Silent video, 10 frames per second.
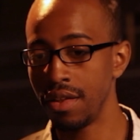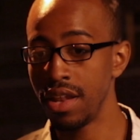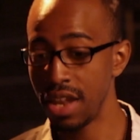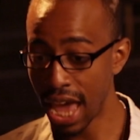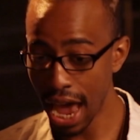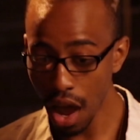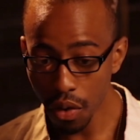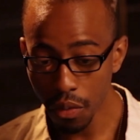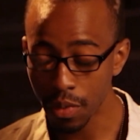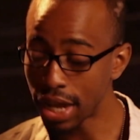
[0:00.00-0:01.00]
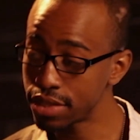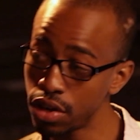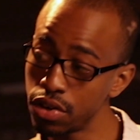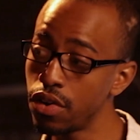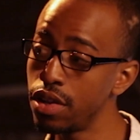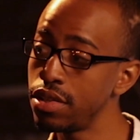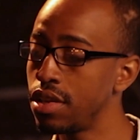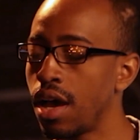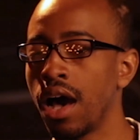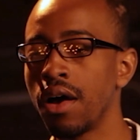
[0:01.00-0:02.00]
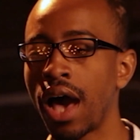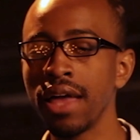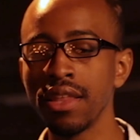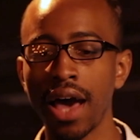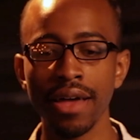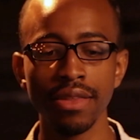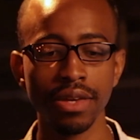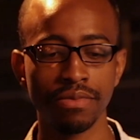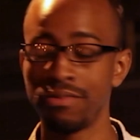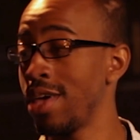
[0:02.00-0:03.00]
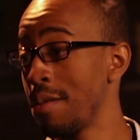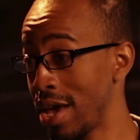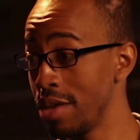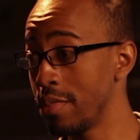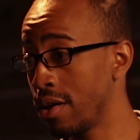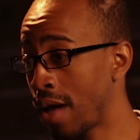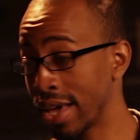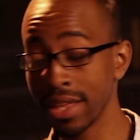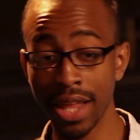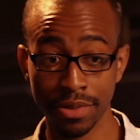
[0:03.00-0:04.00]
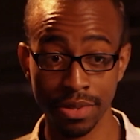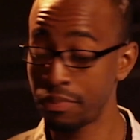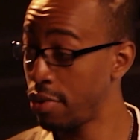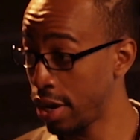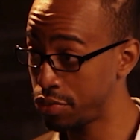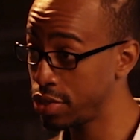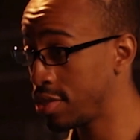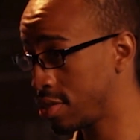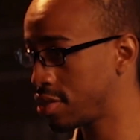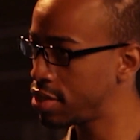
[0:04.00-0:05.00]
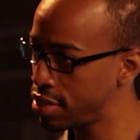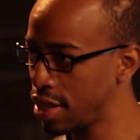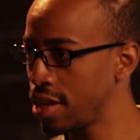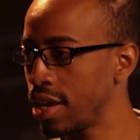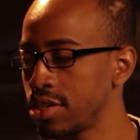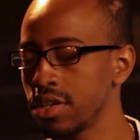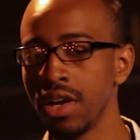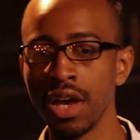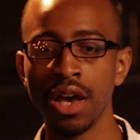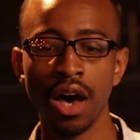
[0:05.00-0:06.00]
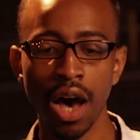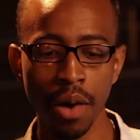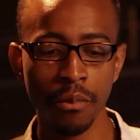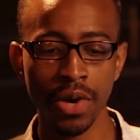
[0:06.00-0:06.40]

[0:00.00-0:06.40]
Now when I turn on, I look at my email. I get lots of press releases and things of that nature. Mm-hmm.